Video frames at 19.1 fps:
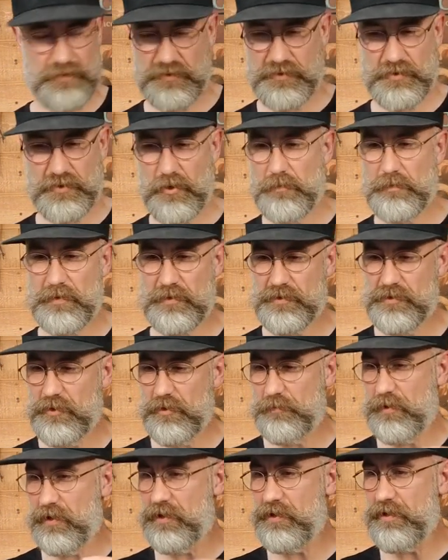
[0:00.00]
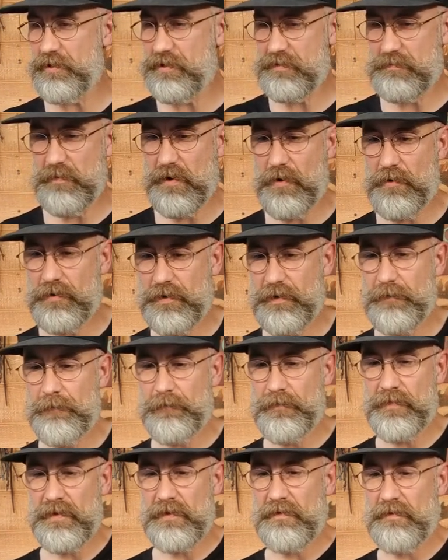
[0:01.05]
Super, super good smoke.
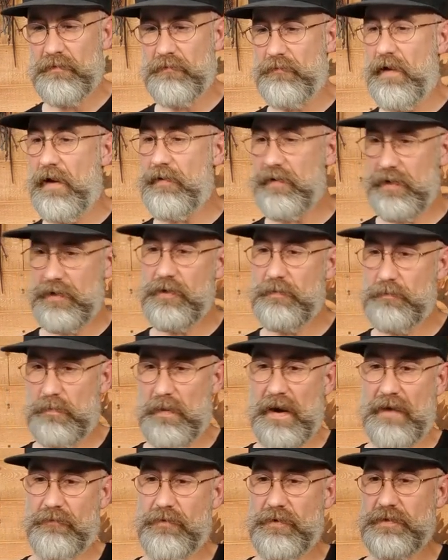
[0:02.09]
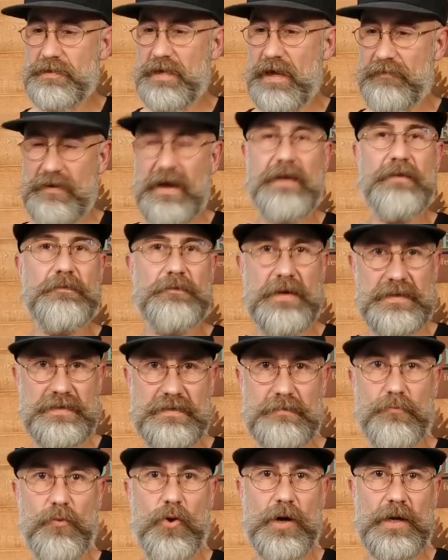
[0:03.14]
Very good beverage. I've got to
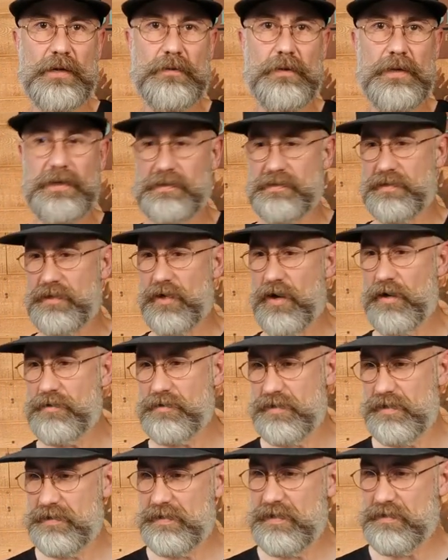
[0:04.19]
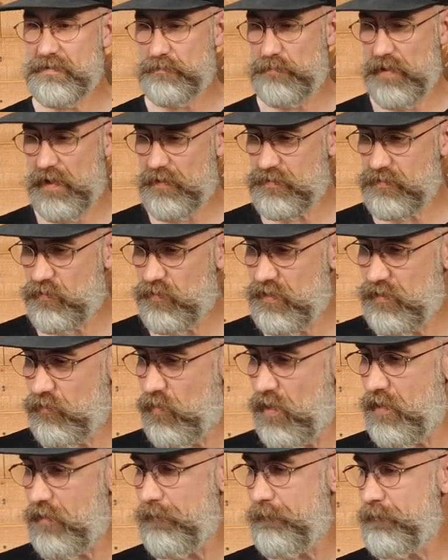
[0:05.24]
find some more cigars that this pairs
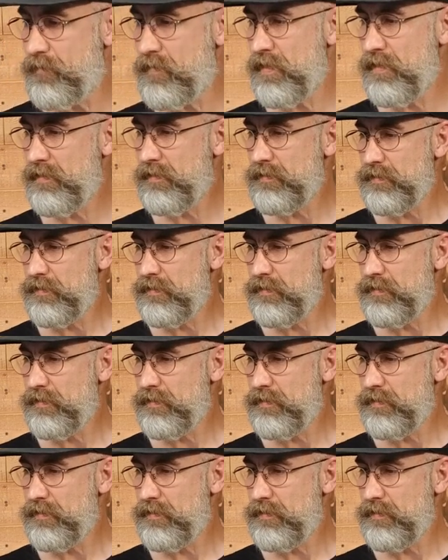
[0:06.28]
with well.